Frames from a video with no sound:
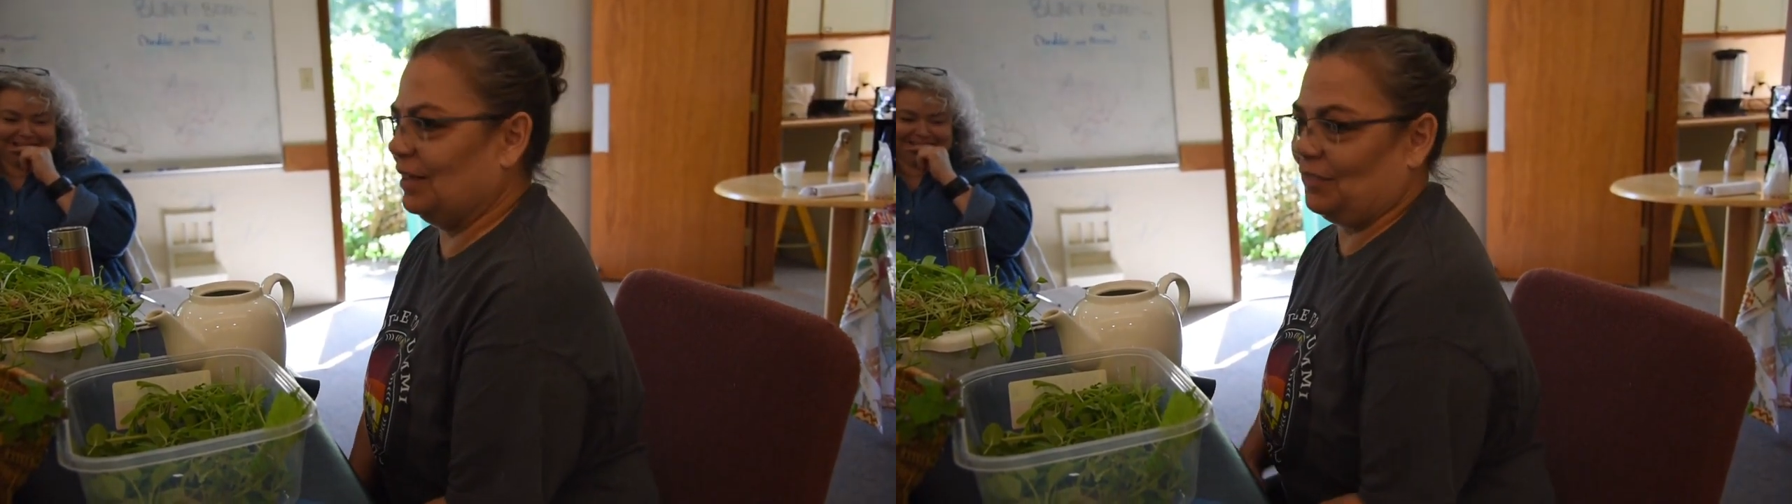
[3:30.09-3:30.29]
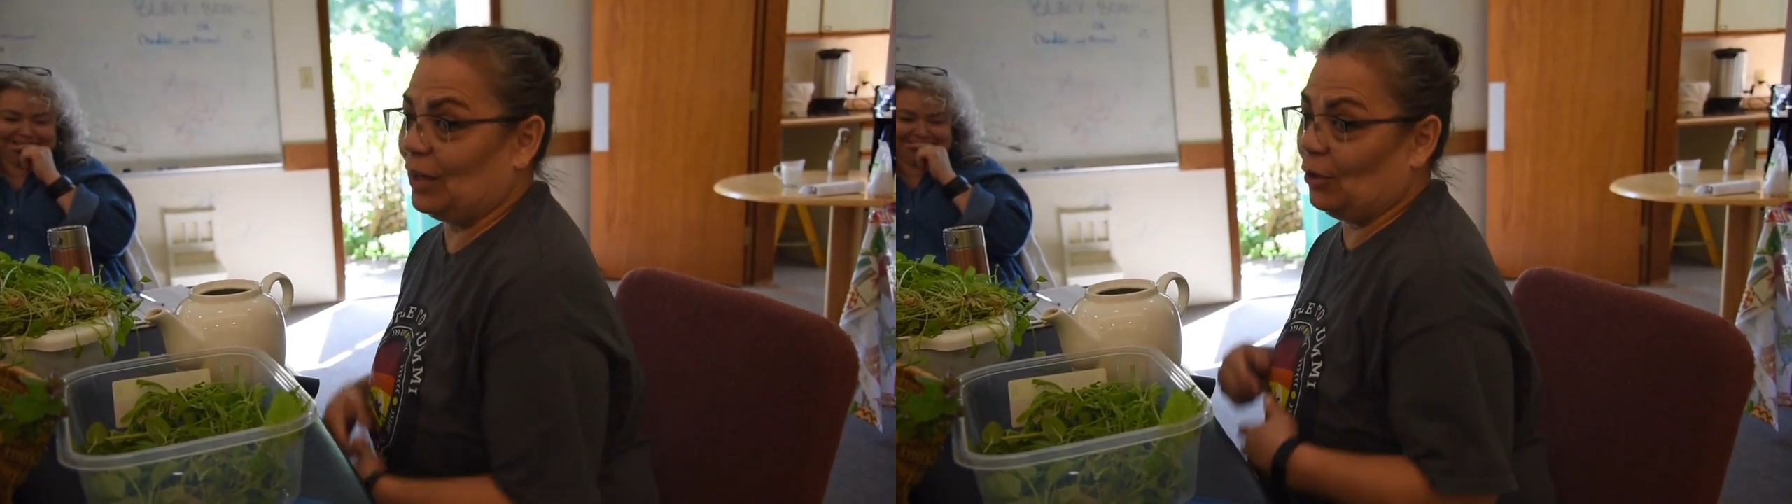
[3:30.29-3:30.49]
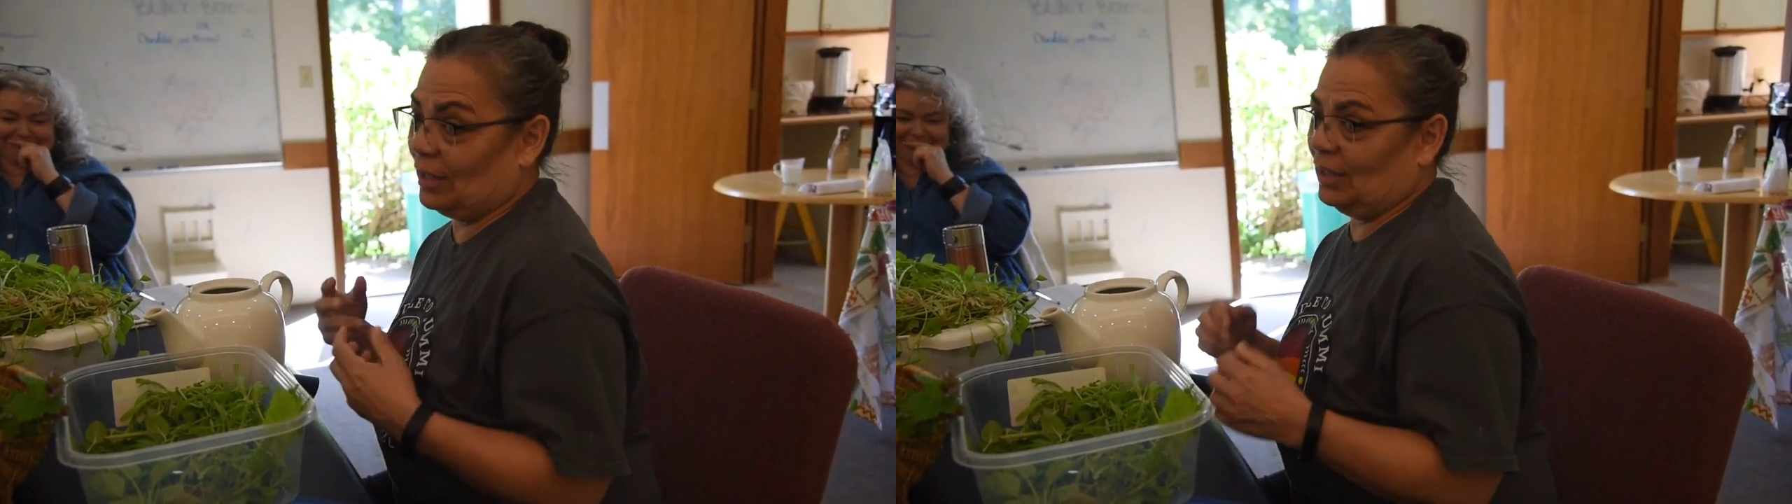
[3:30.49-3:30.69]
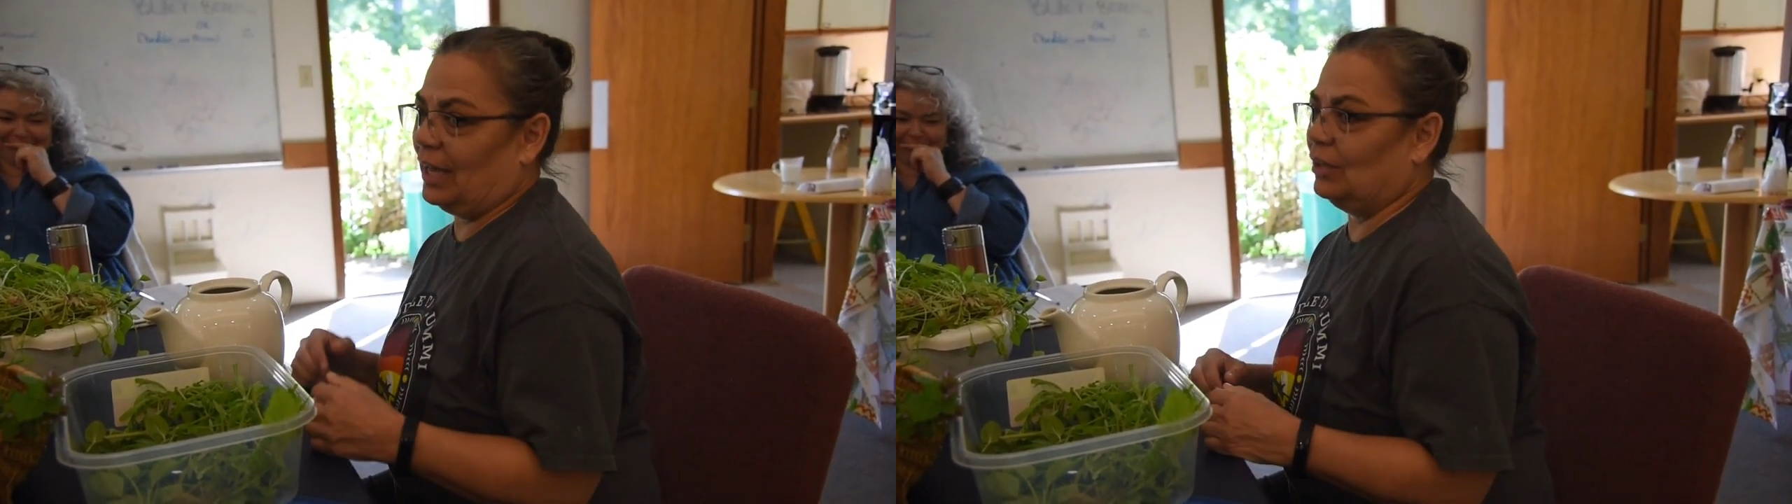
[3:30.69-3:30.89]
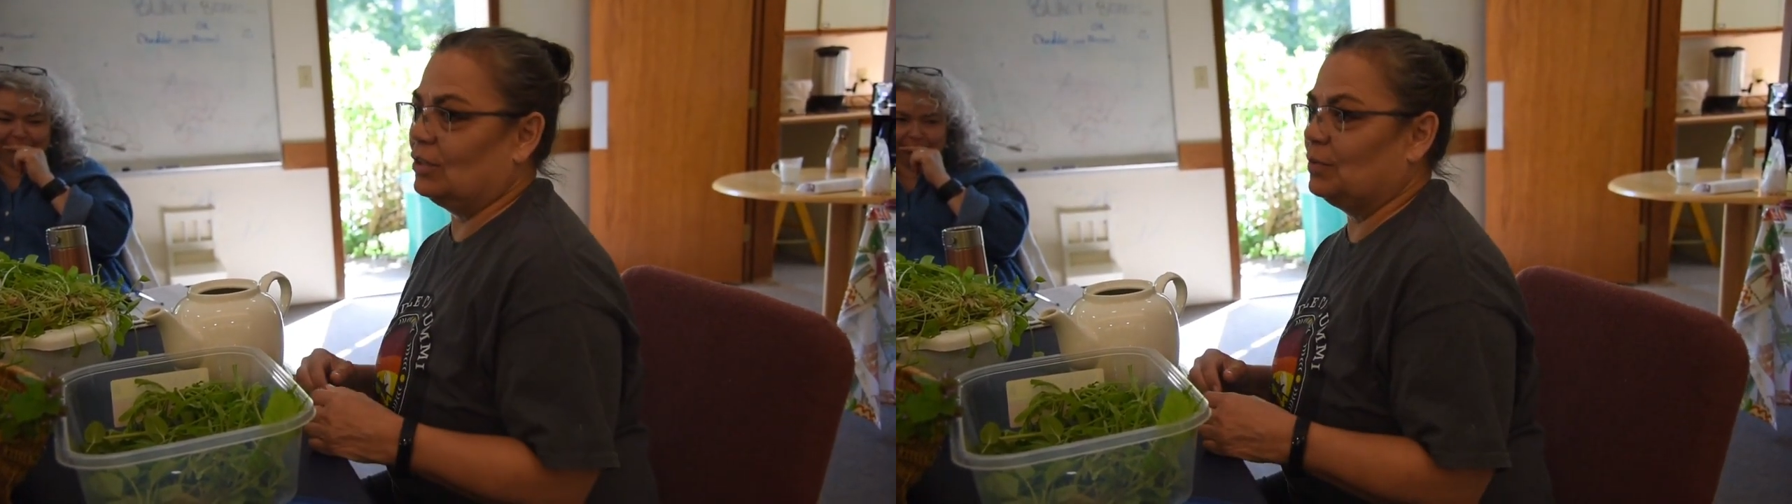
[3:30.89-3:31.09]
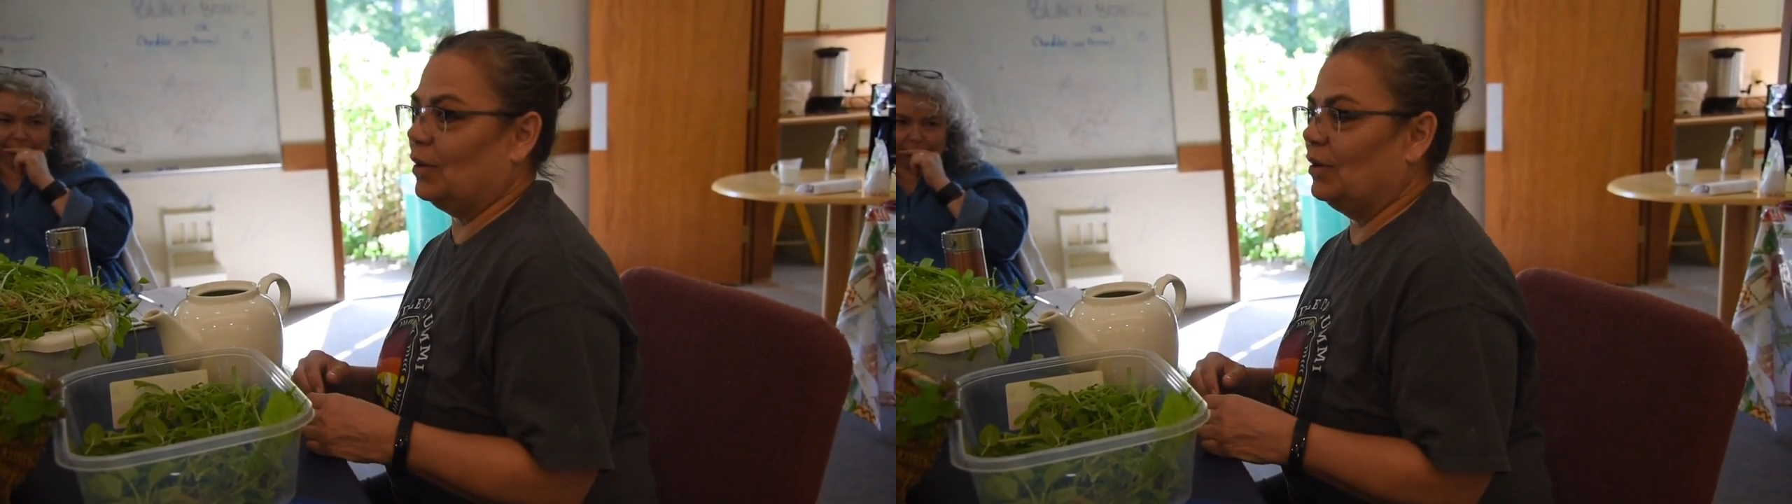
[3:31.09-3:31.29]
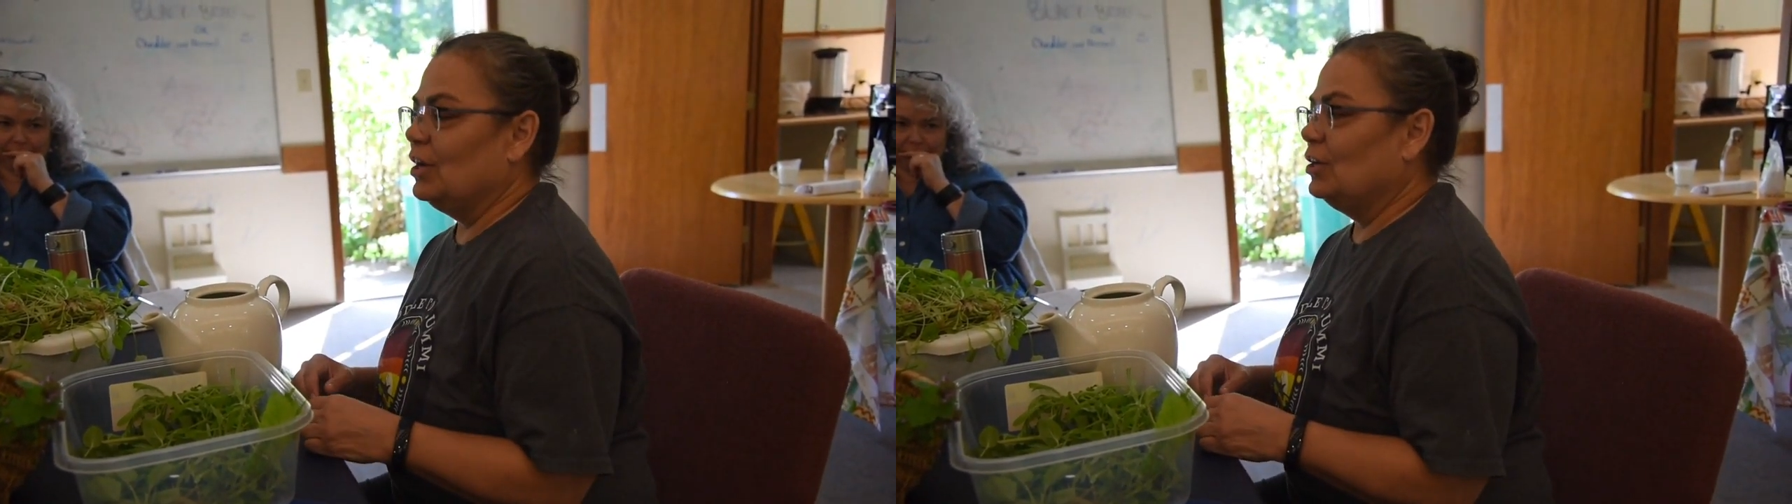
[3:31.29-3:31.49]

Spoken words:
fellow on the line, he goes, well,